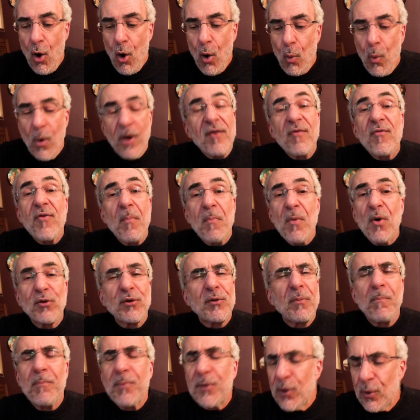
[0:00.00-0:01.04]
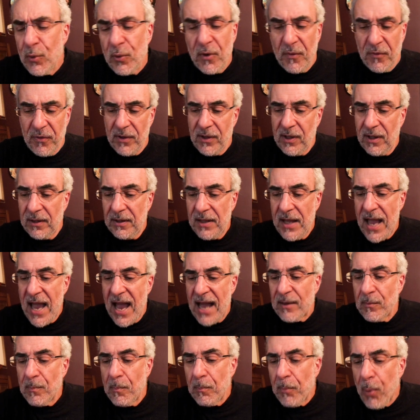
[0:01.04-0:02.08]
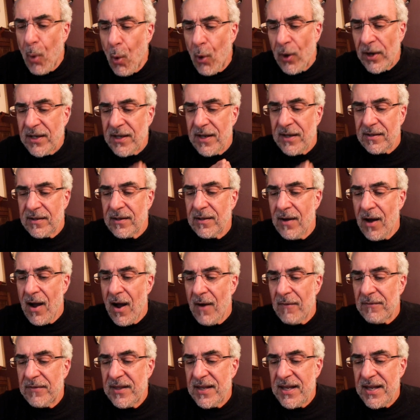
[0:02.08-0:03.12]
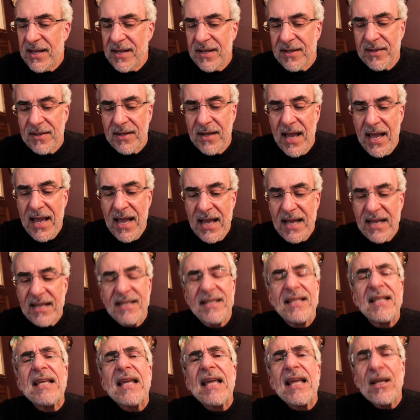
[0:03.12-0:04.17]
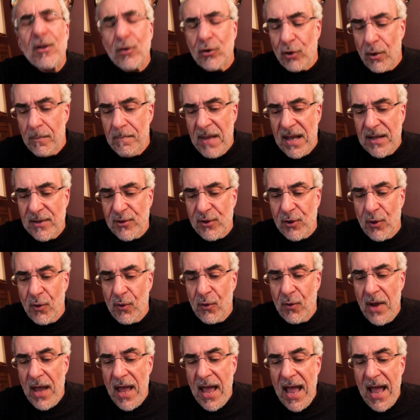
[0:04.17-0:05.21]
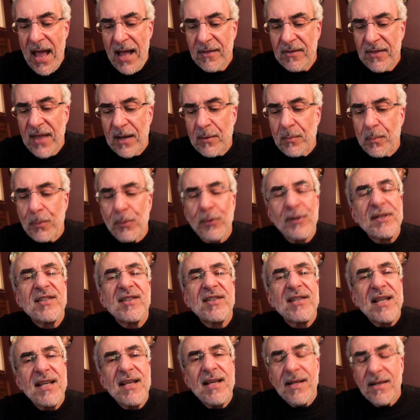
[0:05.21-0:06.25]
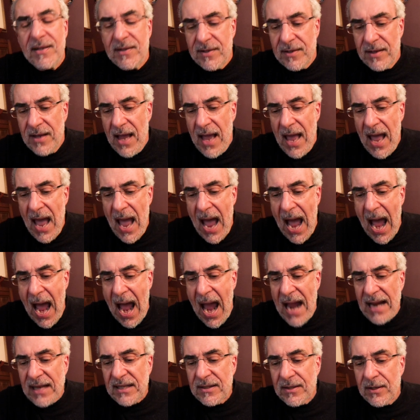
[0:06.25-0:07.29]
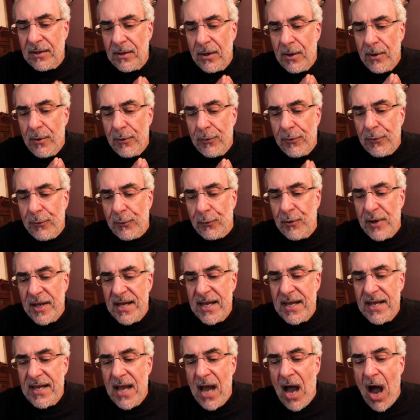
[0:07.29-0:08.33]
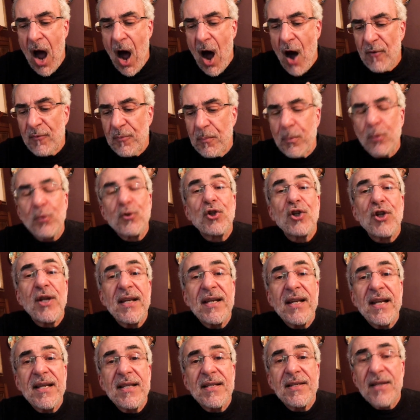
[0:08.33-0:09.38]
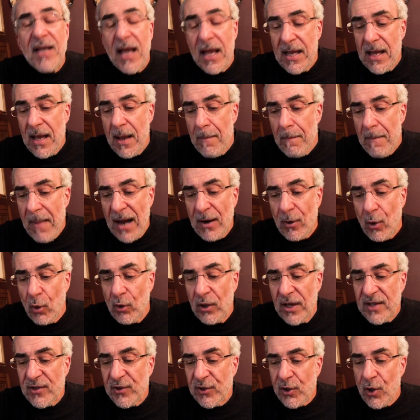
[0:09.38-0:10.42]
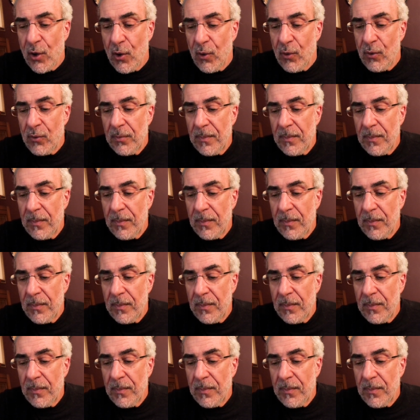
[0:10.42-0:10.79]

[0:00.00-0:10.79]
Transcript: One of the most beautiful and poignant of these is the intermezzo that precedes Act 3 of Puccini's Manon Lescaut,